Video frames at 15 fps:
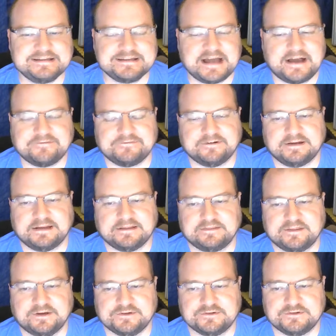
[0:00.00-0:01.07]
does not forget
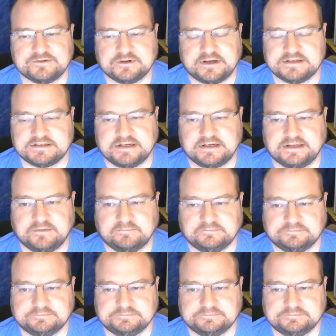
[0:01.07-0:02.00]
those who trust in him.